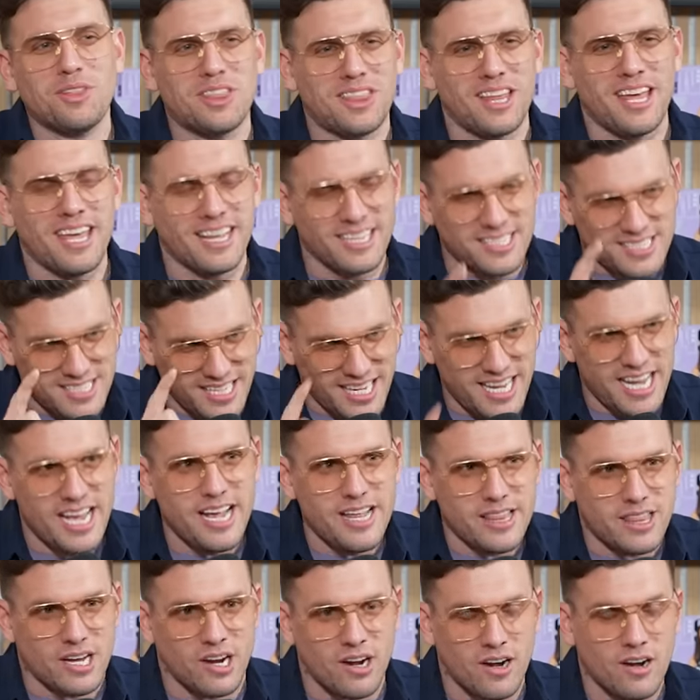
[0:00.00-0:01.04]
things
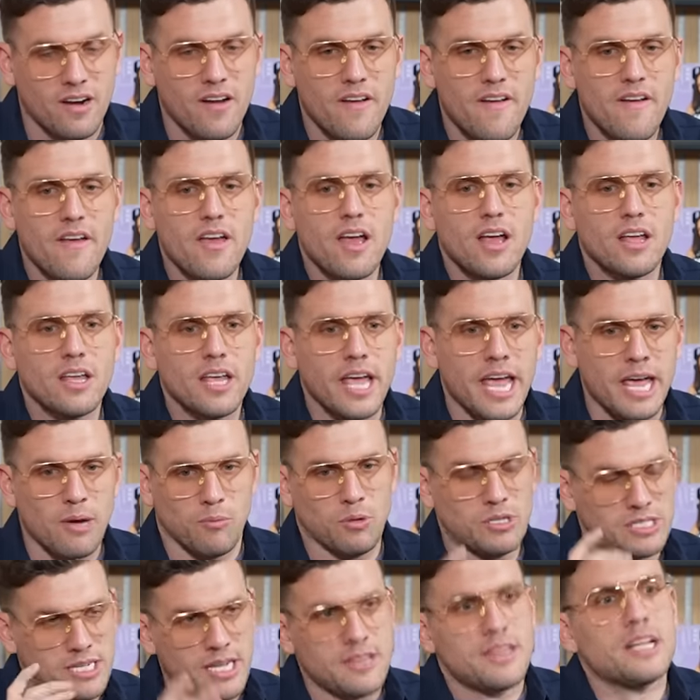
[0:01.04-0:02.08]
either it
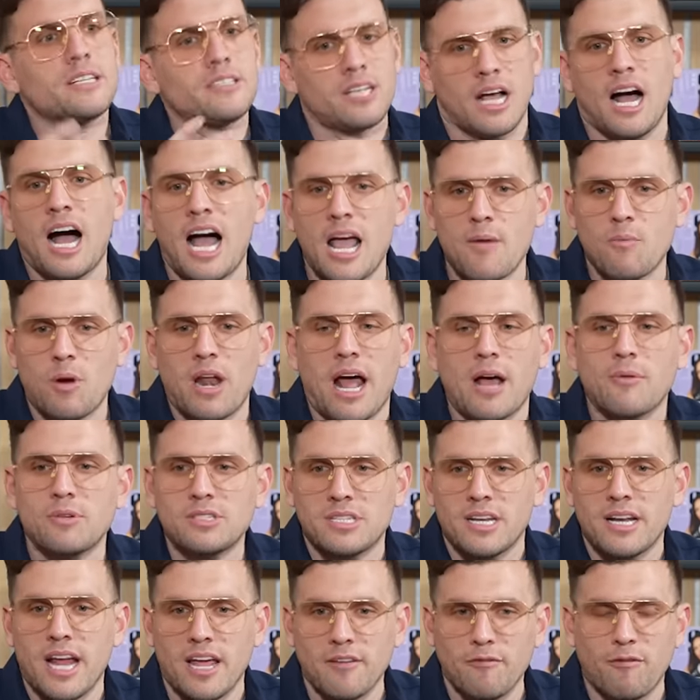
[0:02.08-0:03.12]
was in the time when i was
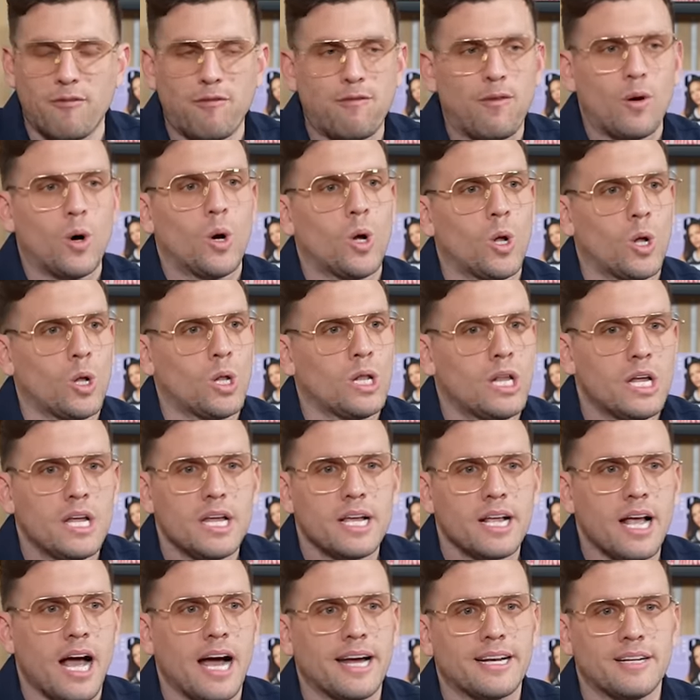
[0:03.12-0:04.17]
in a full
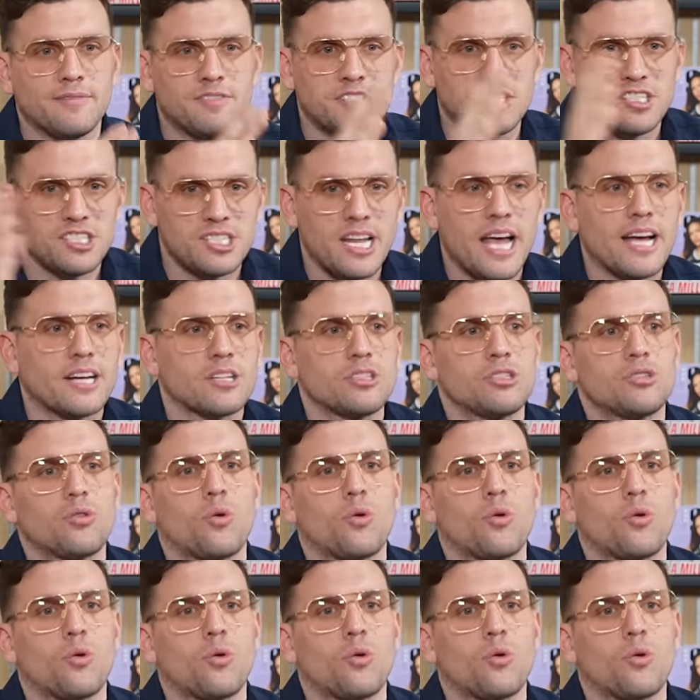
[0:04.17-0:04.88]
kind of sex